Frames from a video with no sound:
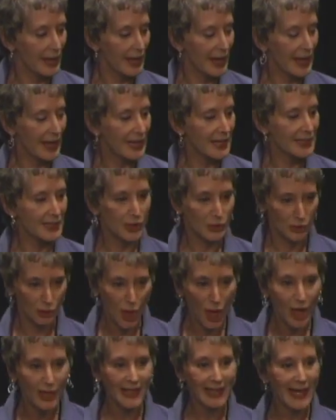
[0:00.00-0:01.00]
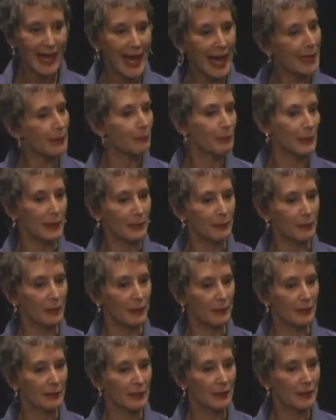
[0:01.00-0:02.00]
And I says, "Talking at
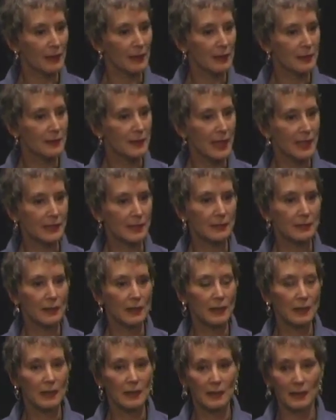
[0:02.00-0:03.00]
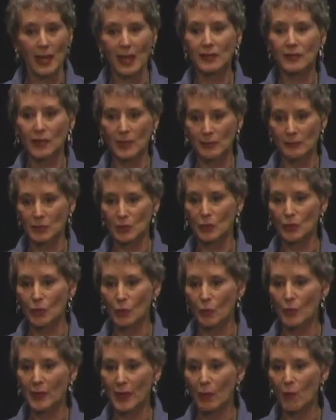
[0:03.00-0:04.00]
people doesn't connect them to
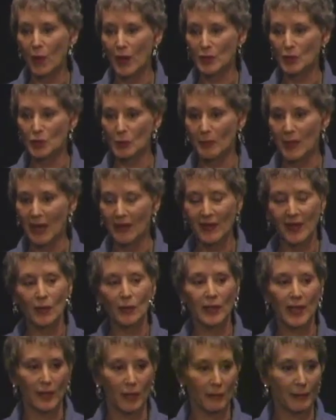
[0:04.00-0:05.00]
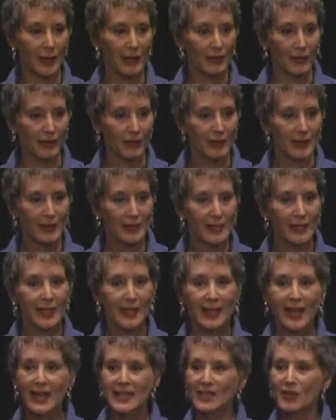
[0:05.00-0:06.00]
you when they watch you back. They don't care about you."
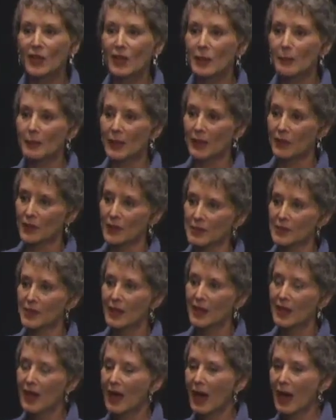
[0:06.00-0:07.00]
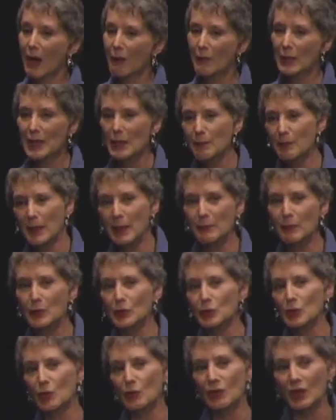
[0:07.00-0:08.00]
Guys, think about this. How many people
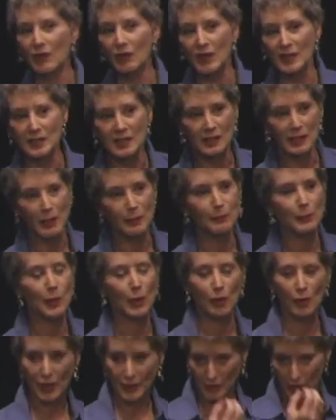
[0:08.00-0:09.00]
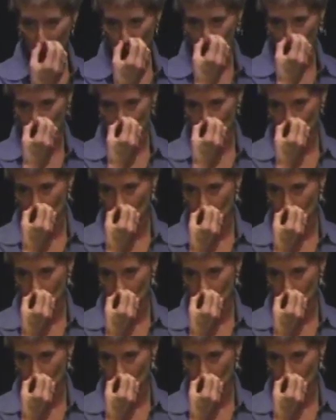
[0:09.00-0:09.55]
do you think they see per audition?